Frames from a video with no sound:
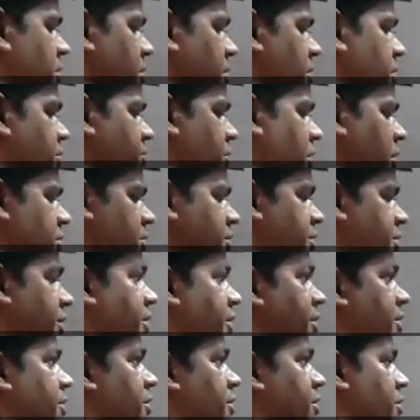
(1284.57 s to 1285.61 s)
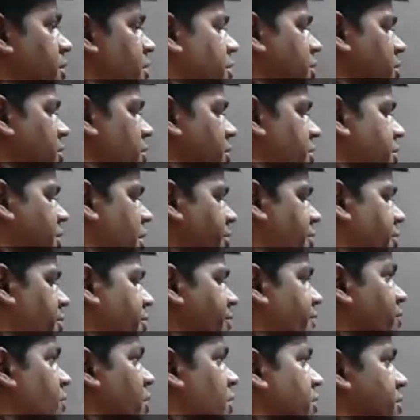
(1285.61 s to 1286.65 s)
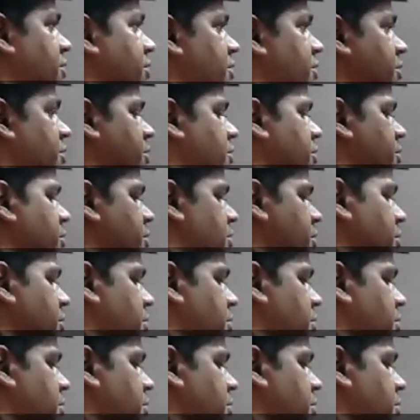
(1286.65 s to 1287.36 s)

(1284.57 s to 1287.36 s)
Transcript: is constant. Derivative of cos is,